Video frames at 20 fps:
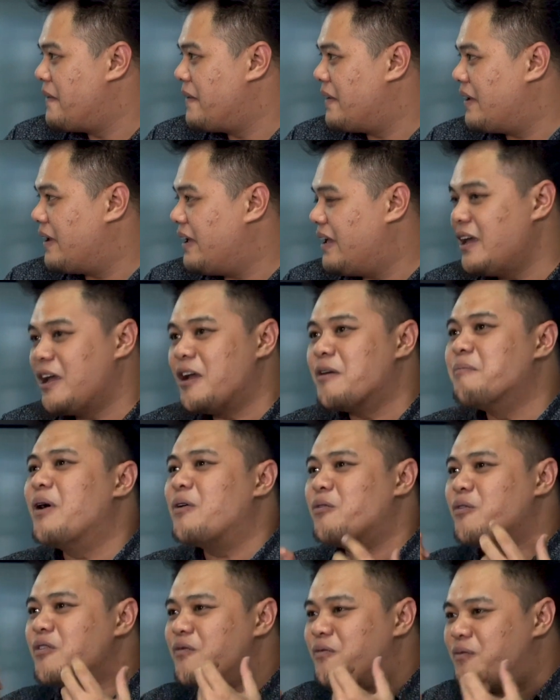Okay?
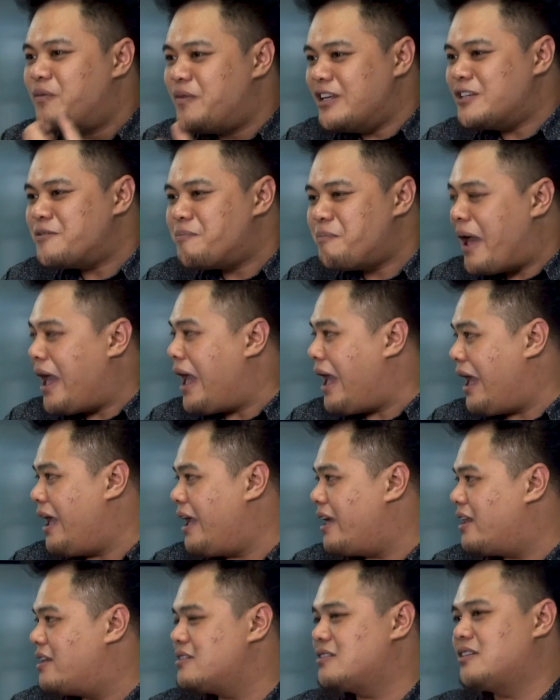But with these bare
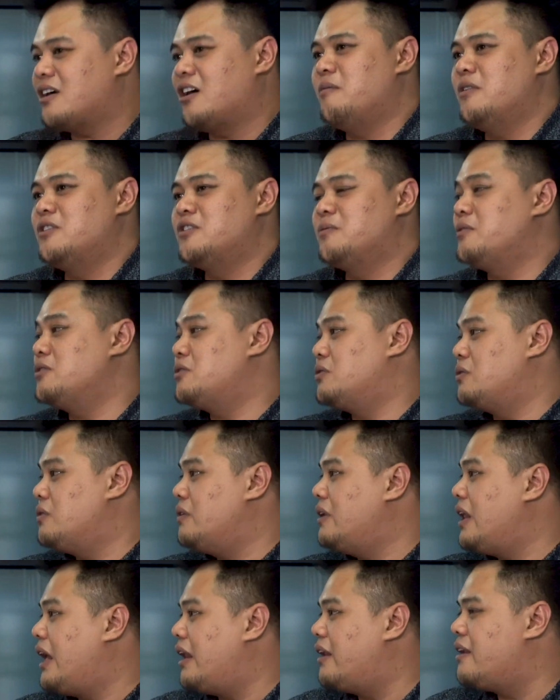hands, how am I supposed to
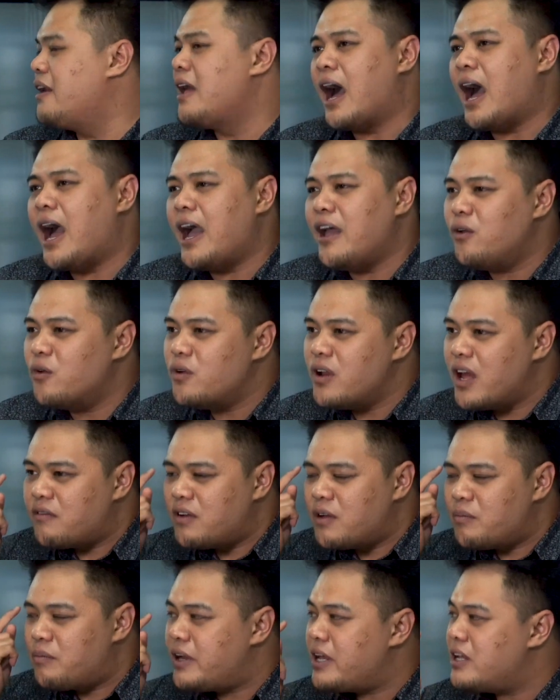do that? I don't have
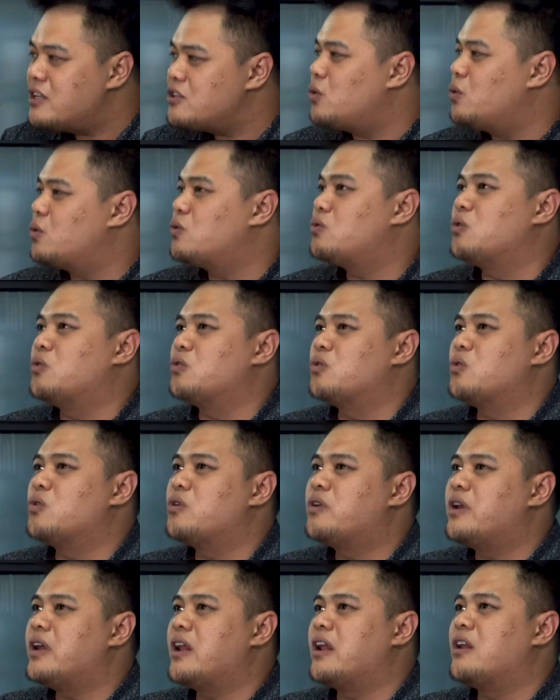the brains to
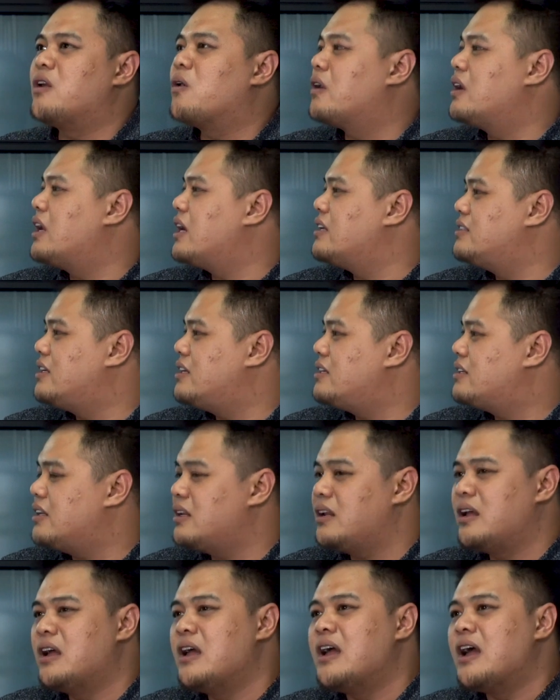create an
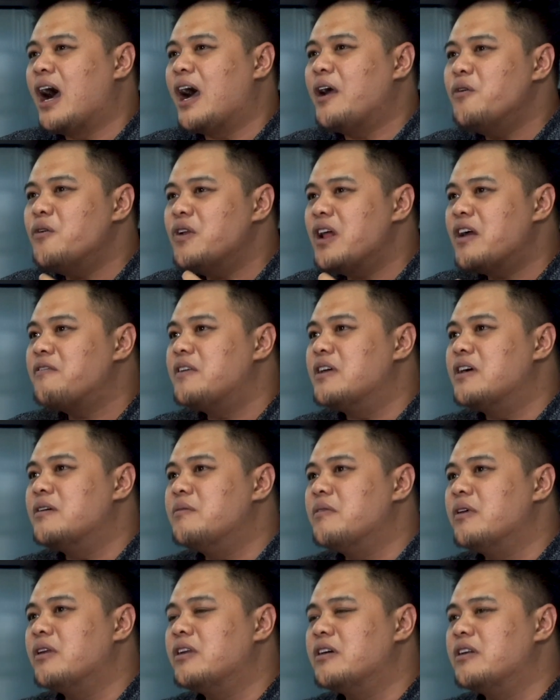organization. I don't have
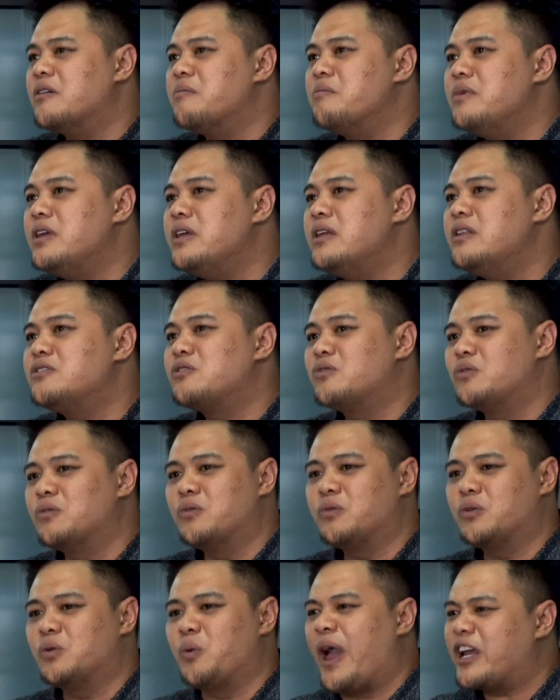the means
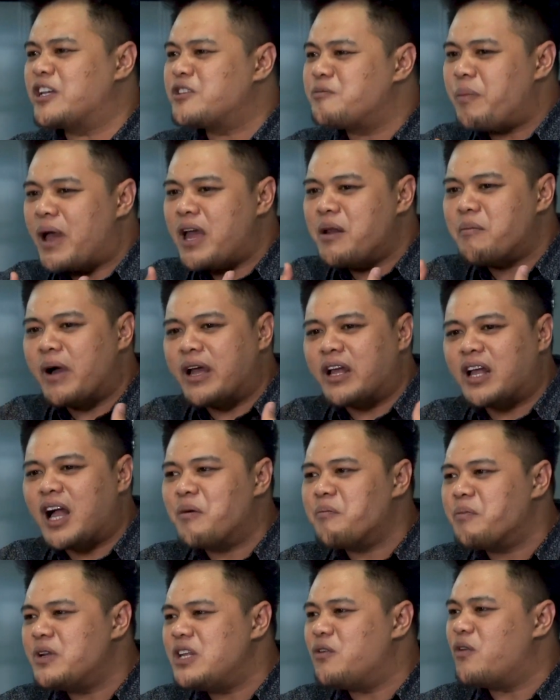to expand my
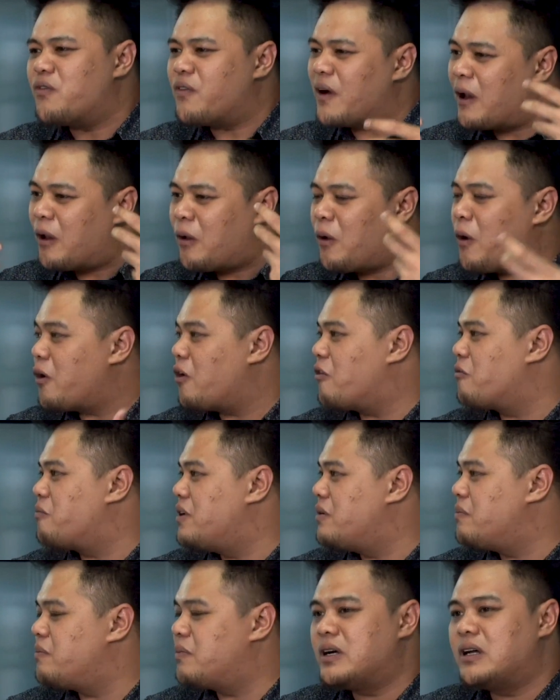company with a lot of
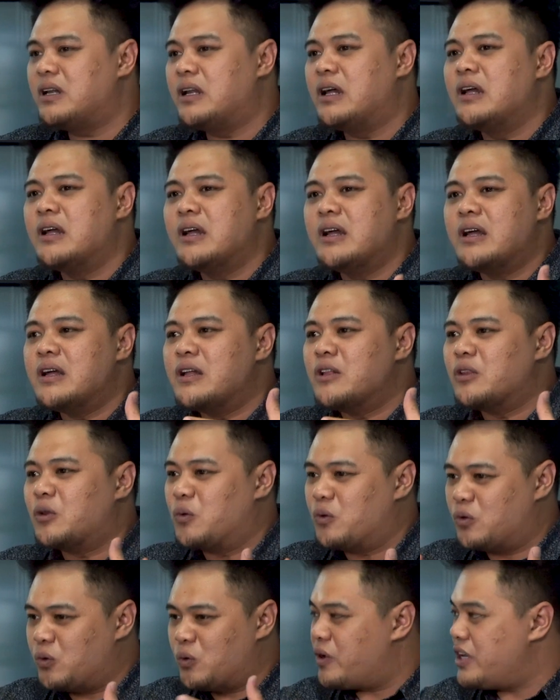people
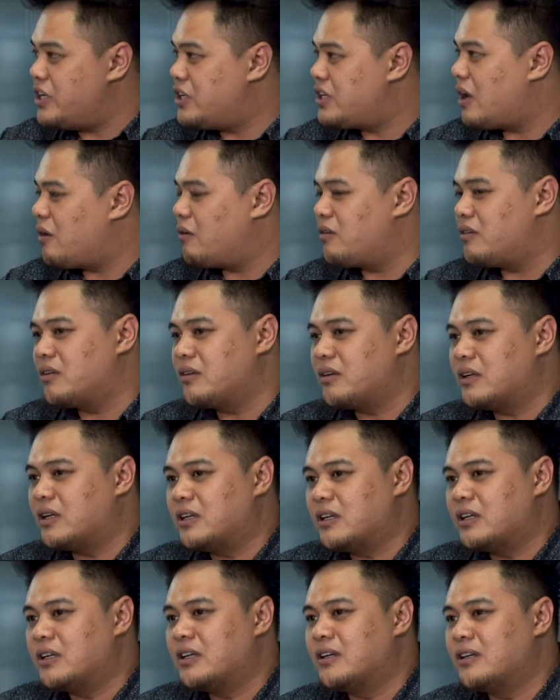to reach out.
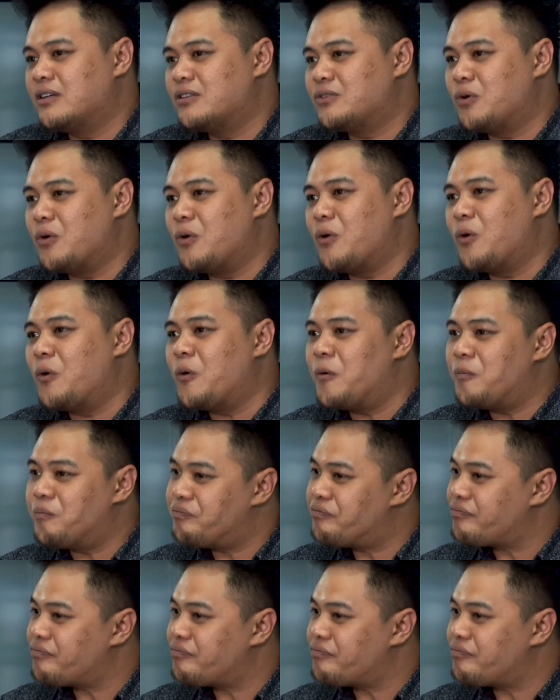So